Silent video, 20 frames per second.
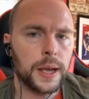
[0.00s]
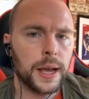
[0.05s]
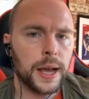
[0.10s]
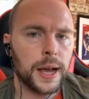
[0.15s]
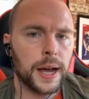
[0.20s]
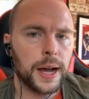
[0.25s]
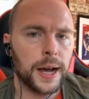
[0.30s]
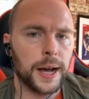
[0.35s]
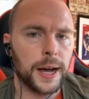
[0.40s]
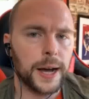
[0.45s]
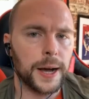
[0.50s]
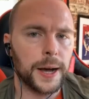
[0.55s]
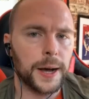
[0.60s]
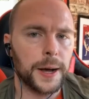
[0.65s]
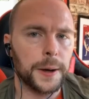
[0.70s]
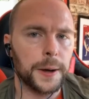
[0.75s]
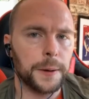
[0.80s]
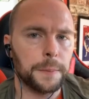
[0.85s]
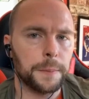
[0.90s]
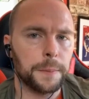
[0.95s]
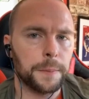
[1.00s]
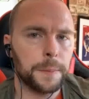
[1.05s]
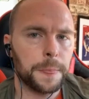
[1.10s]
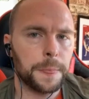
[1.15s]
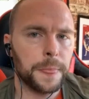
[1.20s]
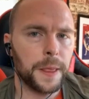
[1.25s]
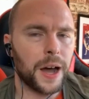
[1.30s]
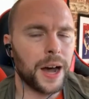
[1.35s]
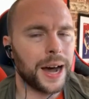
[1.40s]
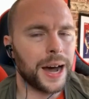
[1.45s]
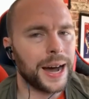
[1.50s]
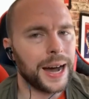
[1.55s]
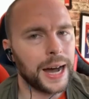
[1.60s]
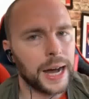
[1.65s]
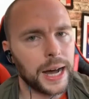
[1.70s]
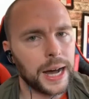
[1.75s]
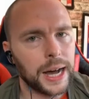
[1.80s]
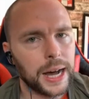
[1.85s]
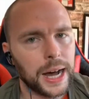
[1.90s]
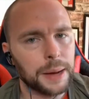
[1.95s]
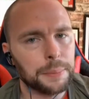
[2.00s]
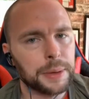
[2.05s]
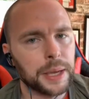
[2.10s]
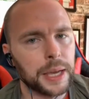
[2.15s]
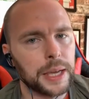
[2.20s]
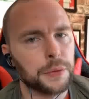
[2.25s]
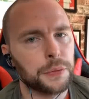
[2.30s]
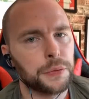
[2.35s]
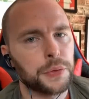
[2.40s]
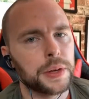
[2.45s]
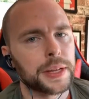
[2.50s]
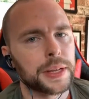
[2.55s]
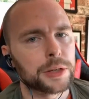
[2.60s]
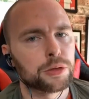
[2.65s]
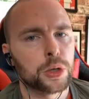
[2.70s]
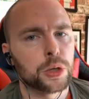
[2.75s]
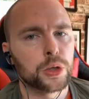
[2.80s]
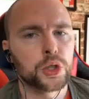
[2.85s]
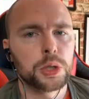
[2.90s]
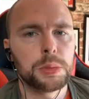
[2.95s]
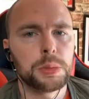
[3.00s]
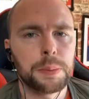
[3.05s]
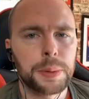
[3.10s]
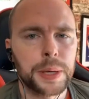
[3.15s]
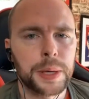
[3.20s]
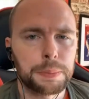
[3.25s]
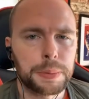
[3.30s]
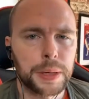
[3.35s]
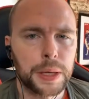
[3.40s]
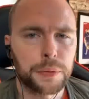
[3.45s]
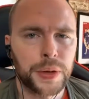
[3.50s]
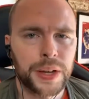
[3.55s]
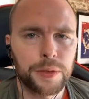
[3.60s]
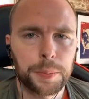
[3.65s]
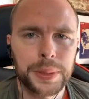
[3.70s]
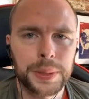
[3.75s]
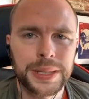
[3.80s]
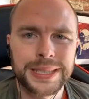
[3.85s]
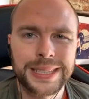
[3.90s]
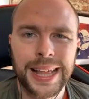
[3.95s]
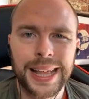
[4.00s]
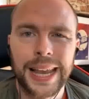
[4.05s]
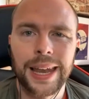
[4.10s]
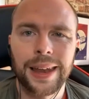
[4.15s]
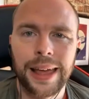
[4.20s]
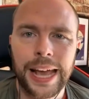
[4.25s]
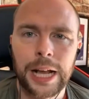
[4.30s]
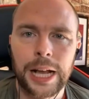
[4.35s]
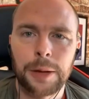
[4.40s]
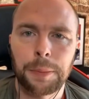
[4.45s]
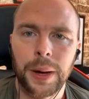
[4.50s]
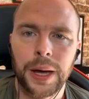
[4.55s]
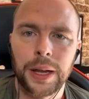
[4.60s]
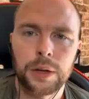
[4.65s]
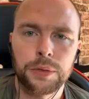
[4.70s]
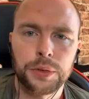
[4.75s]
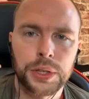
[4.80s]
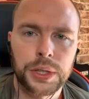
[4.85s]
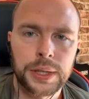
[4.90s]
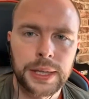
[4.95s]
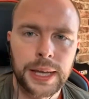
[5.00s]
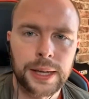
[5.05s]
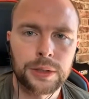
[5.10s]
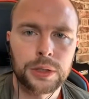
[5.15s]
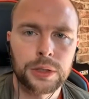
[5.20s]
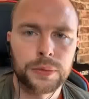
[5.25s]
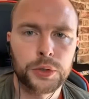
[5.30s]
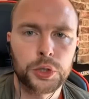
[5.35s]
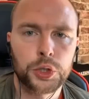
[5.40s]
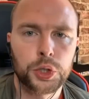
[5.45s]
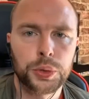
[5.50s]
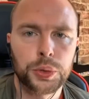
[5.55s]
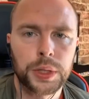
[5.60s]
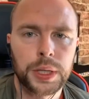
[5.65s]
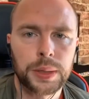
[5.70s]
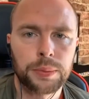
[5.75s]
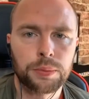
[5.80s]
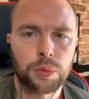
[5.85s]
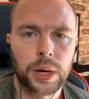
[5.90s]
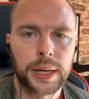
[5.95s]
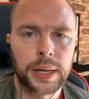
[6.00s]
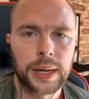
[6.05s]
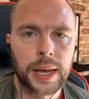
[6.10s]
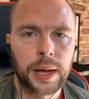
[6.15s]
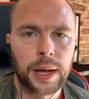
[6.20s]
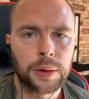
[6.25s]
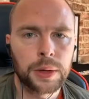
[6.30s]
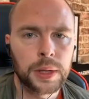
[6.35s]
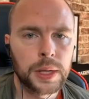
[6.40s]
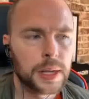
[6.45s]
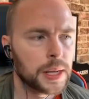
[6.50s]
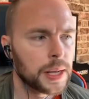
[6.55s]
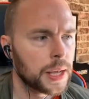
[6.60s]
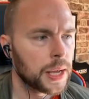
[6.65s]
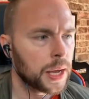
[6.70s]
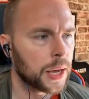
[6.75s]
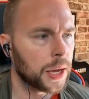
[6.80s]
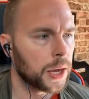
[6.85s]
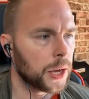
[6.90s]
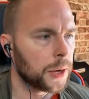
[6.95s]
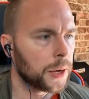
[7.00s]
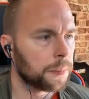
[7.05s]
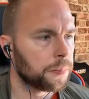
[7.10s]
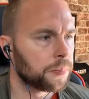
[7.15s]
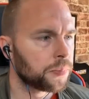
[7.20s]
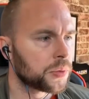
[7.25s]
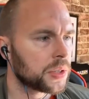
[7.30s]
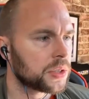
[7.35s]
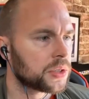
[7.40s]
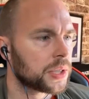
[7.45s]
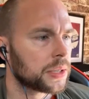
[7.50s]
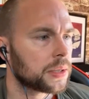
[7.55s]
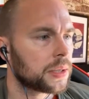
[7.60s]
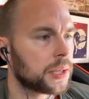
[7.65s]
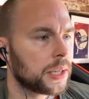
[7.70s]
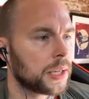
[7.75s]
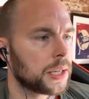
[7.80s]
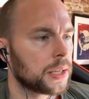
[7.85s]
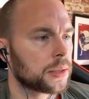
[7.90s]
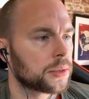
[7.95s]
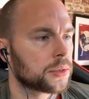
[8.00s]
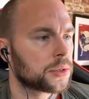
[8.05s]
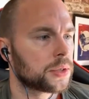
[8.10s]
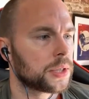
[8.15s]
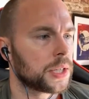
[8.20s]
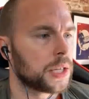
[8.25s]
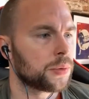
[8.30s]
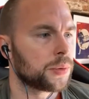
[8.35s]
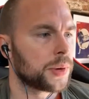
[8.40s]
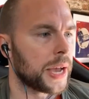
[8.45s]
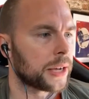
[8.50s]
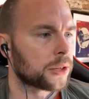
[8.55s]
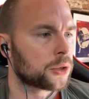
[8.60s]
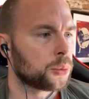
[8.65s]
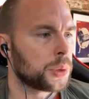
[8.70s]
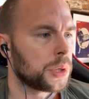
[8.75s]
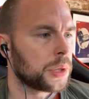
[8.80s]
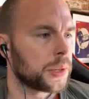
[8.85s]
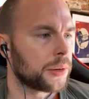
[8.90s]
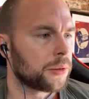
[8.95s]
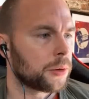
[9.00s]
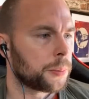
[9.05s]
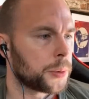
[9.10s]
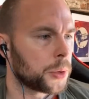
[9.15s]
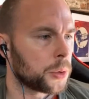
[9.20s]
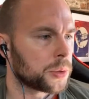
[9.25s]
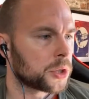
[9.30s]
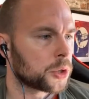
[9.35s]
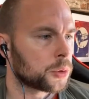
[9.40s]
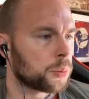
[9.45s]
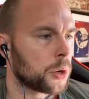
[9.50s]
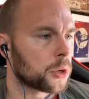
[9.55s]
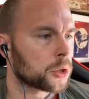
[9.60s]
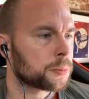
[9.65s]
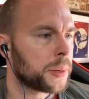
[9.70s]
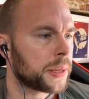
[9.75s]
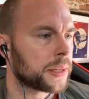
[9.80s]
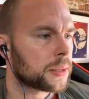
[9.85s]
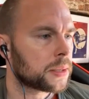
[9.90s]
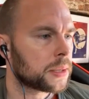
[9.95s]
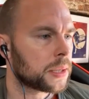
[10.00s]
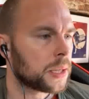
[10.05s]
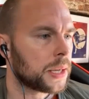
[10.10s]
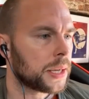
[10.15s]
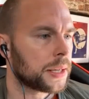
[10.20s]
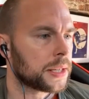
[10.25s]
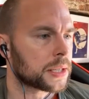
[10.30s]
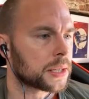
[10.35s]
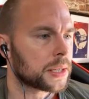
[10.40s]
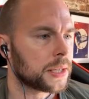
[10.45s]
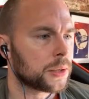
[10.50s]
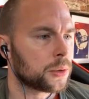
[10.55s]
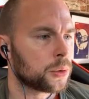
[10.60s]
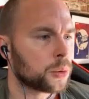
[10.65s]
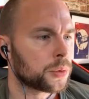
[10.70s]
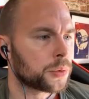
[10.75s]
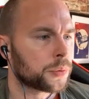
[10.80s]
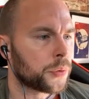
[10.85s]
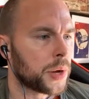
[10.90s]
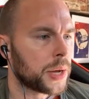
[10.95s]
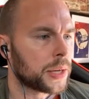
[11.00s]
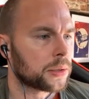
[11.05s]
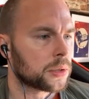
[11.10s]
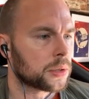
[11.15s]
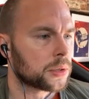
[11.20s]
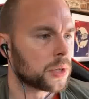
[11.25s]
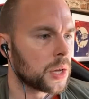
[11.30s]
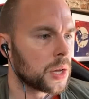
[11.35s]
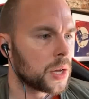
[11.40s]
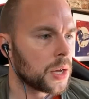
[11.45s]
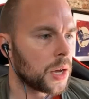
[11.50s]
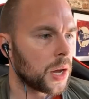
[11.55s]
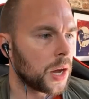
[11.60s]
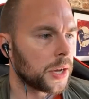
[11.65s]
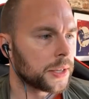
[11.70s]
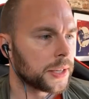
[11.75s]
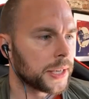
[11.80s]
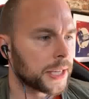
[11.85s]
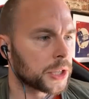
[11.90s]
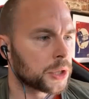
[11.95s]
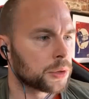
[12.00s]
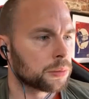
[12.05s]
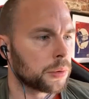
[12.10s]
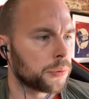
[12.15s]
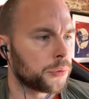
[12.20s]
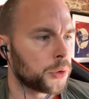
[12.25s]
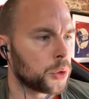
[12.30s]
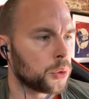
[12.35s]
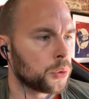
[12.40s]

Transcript: I'm getting a feeling that's wrong. Do me a big favour. Please hit that like button. Over 1,000 of you tuning in right now. It says here, City react to winning their appeal. It says, whilst Man City and its legal advisors are yet to review the